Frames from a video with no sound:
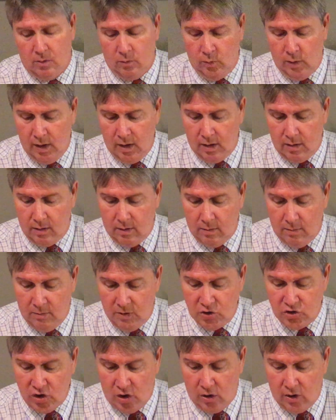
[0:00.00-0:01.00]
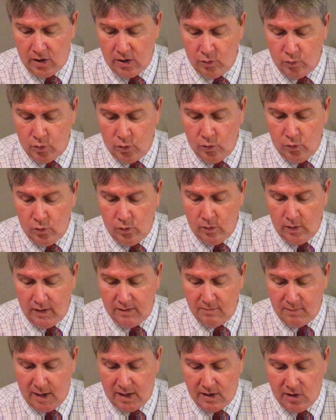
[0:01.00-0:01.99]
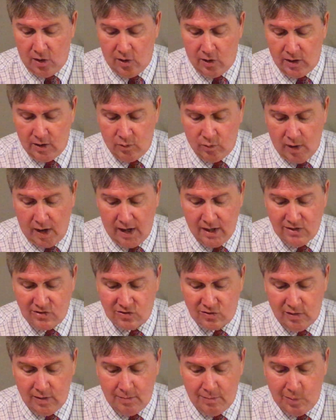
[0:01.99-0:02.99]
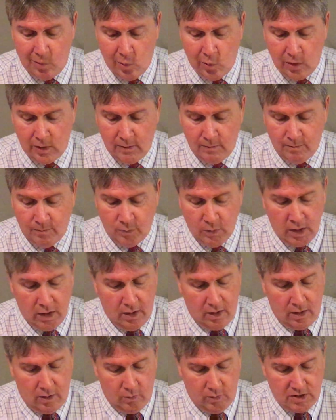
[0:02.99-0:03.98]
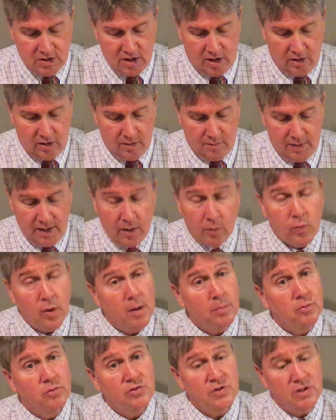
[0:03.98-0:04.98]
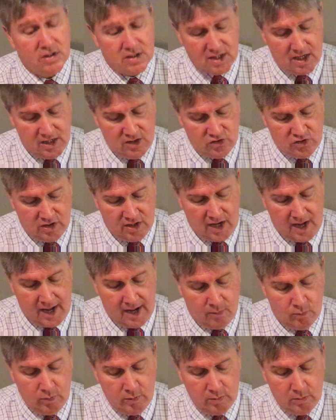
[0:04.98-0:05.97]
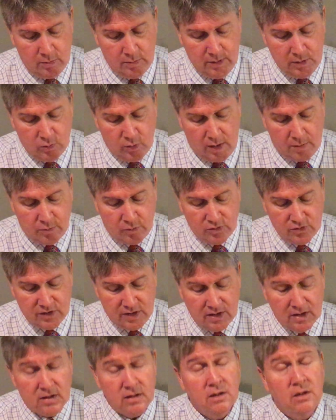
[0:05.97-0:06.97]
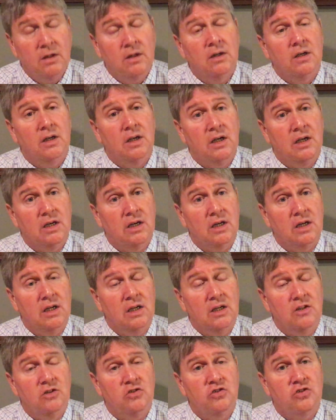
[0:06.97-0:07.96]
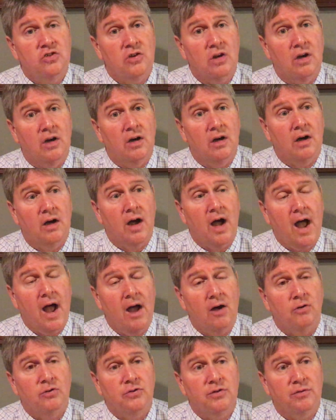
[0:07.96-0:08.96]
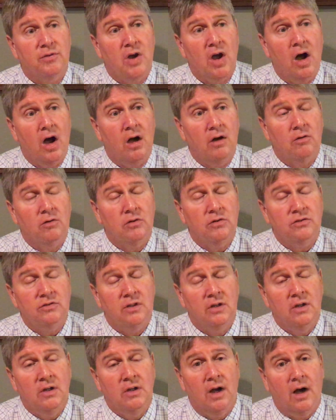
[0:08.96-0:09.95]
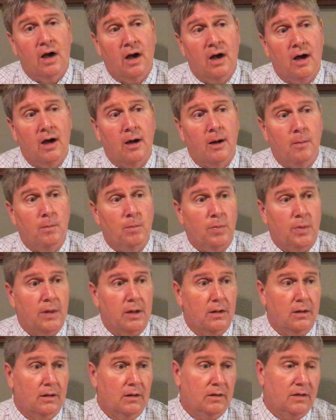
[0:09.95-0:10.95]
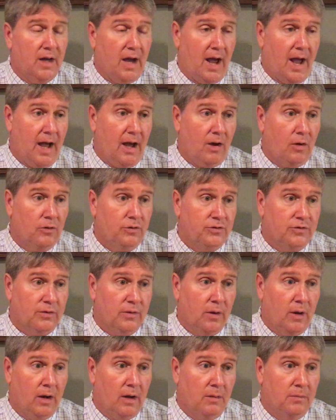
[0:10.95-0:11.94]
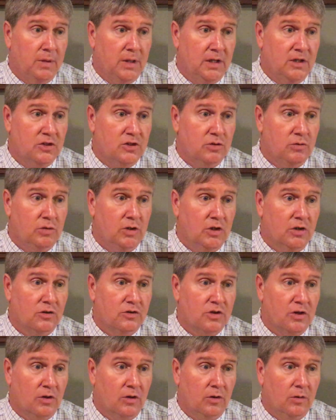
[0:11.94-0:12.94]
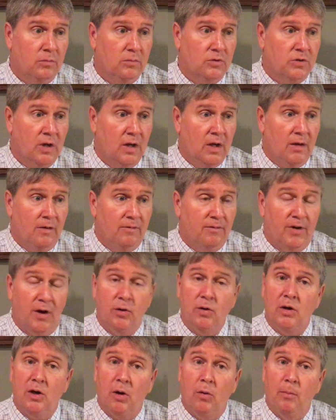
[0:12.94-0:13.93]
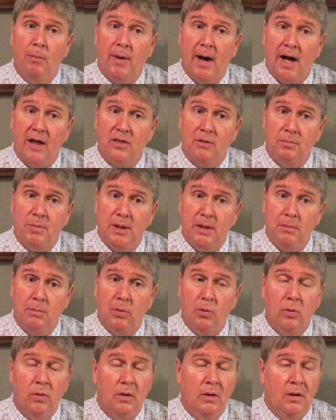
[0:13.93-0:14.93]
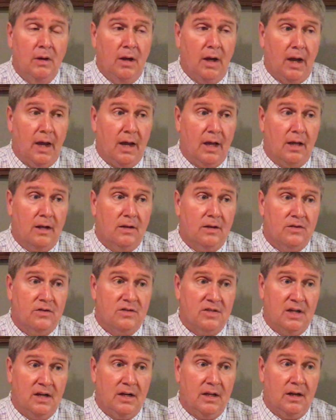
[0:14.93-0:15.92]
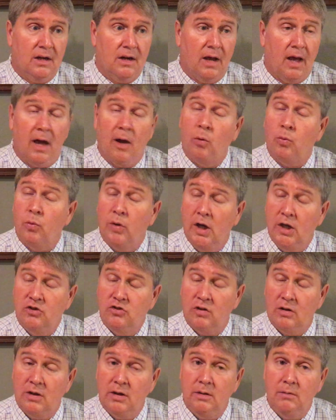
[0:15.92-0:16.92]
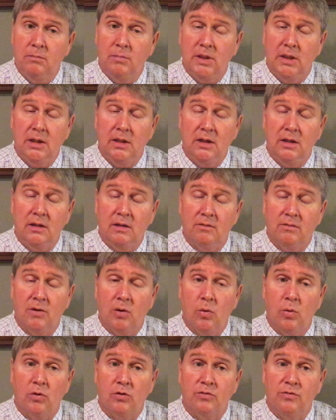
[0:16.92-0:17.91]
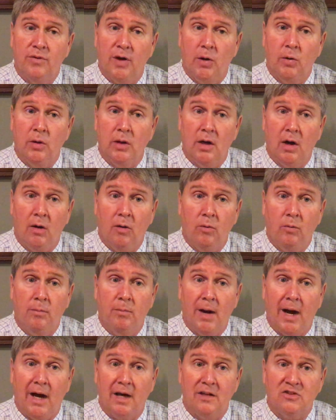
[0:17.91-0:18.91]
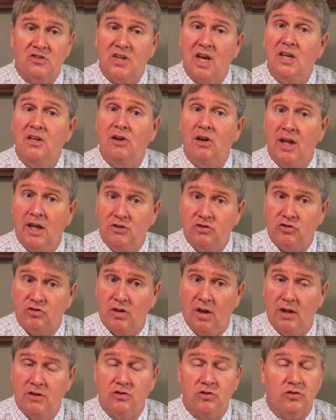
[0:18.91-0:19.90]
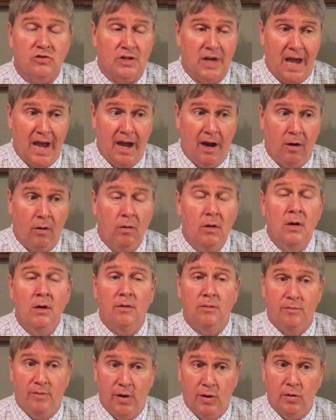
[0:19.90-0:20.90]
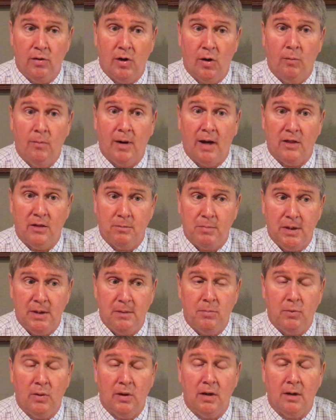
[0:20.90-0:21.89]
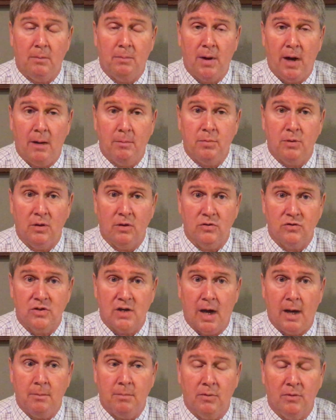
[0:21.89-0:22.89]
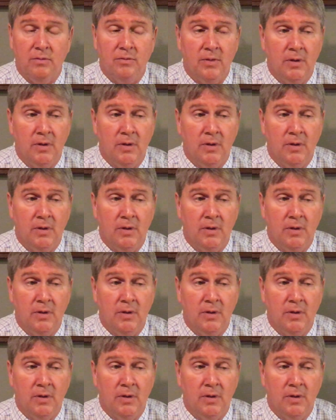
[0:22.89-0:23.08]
where majority rule and minority rights are important. We talk about representation, how we would be represented in each House of Congress. The House being 2-year terms, voted on by the people, and the Senate originally being, of course, voted on by state legislatures, now voted on by the people in a populist type